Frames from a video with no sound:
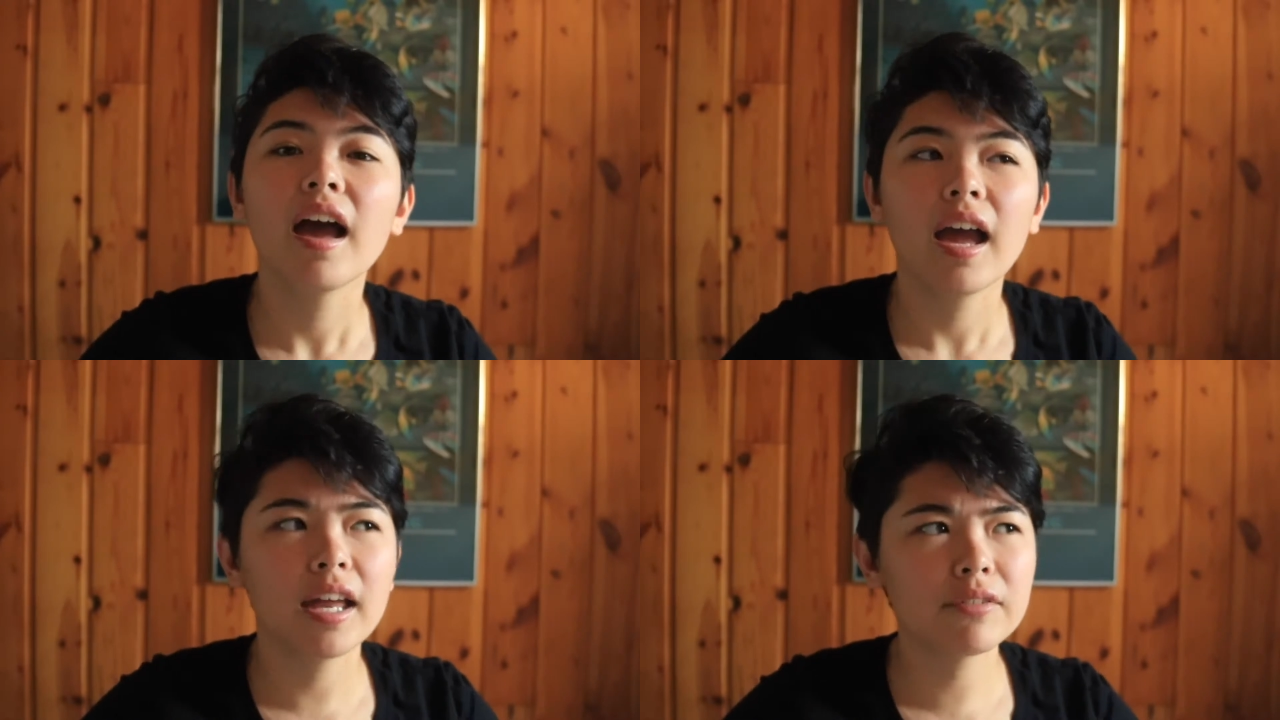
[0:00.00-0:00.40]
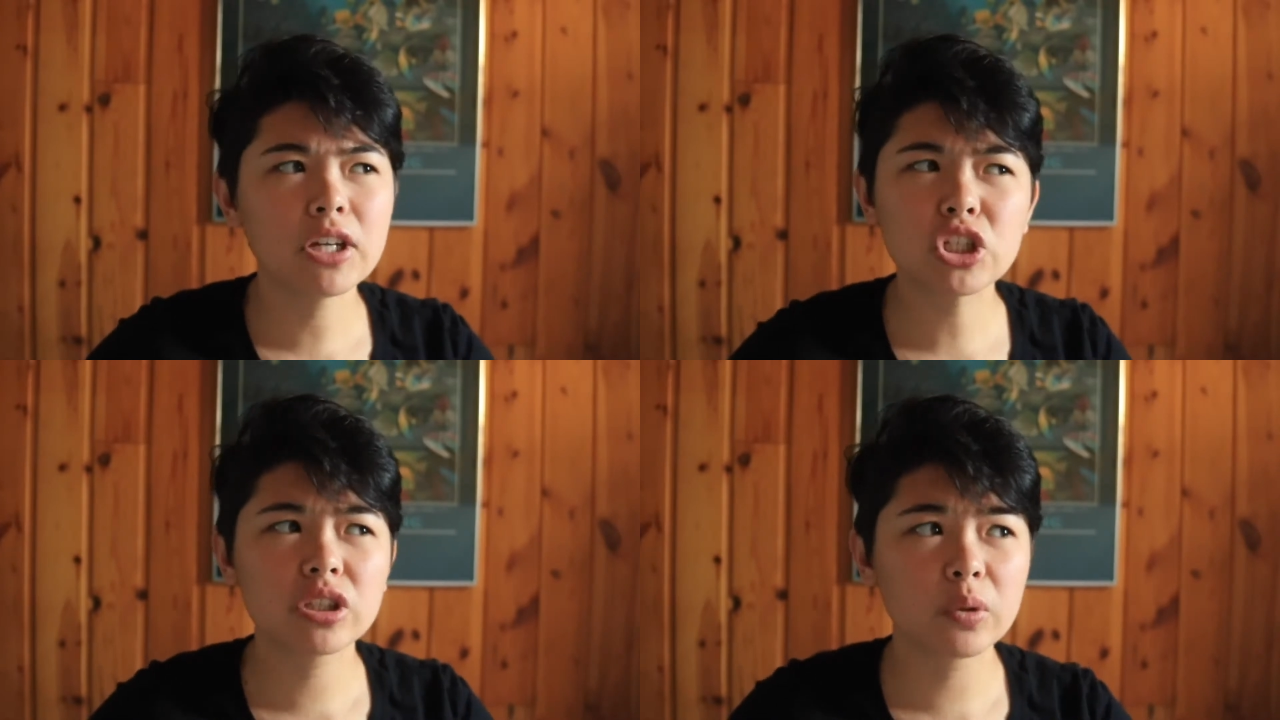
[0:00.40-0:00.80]
And
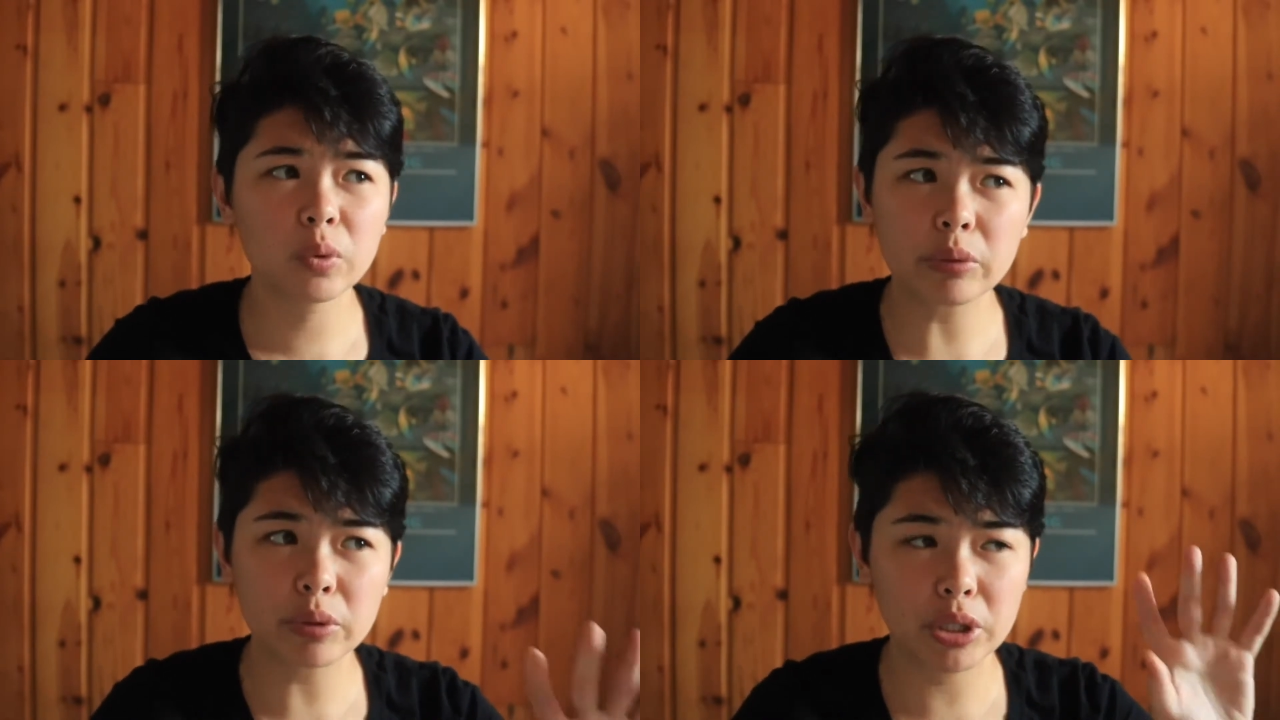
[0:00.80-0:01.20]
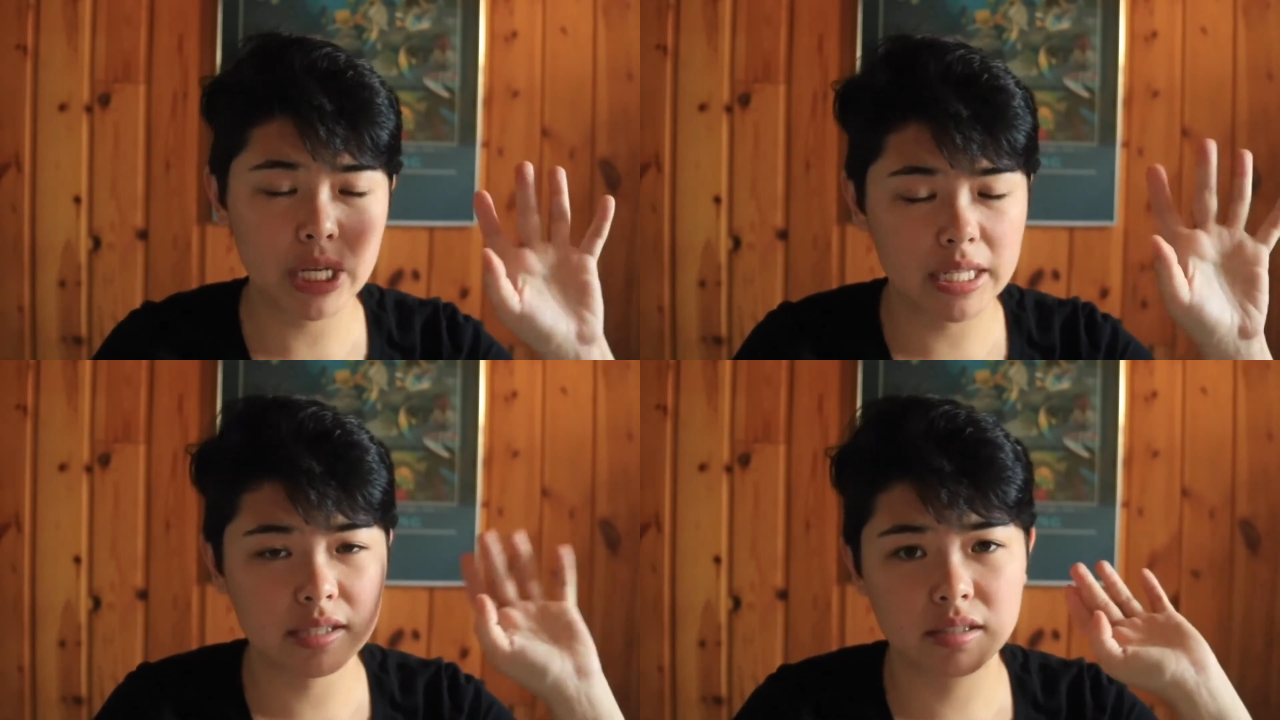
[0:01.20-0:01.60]
eventually we were
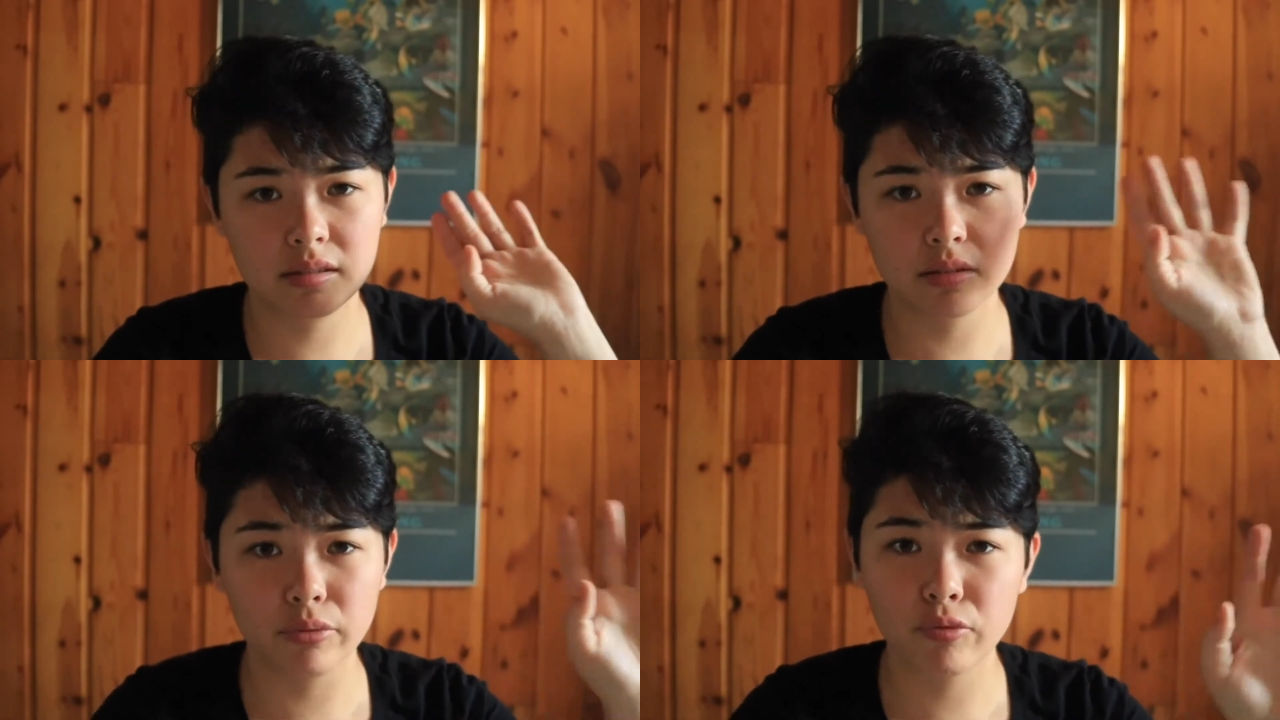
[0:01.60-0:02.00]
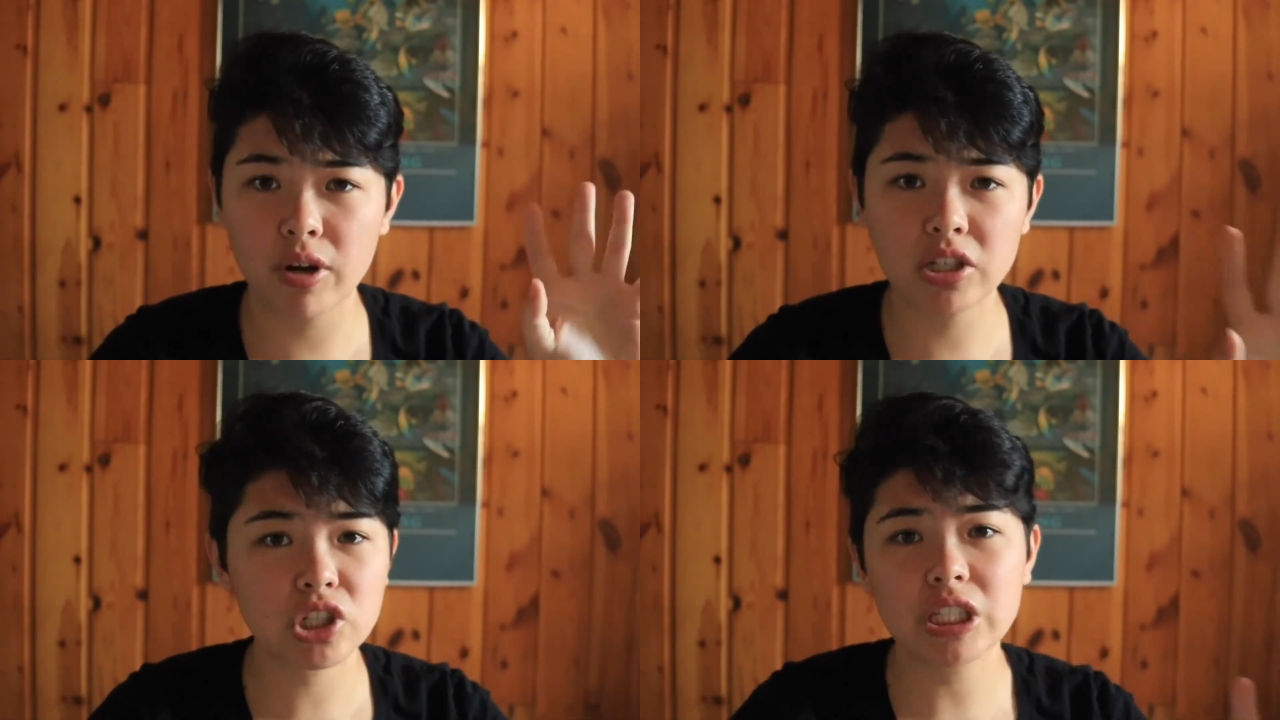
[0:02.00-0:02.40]
against the
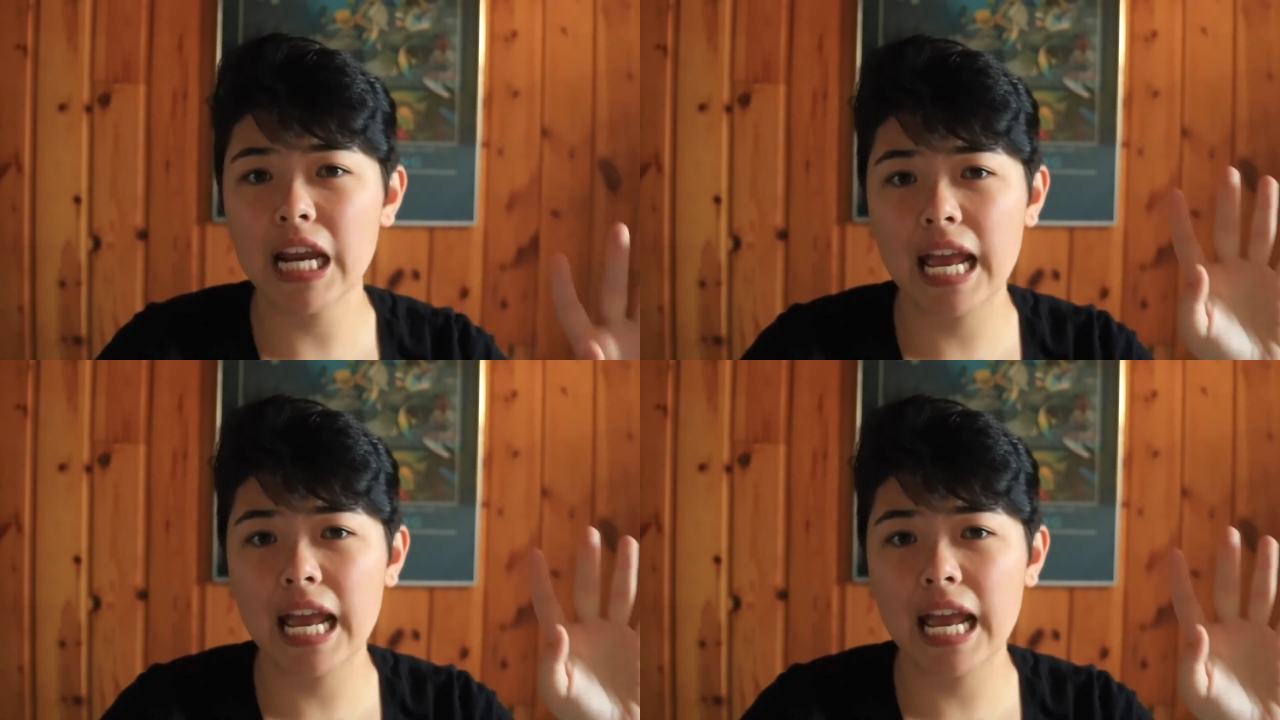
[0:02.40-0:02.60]
French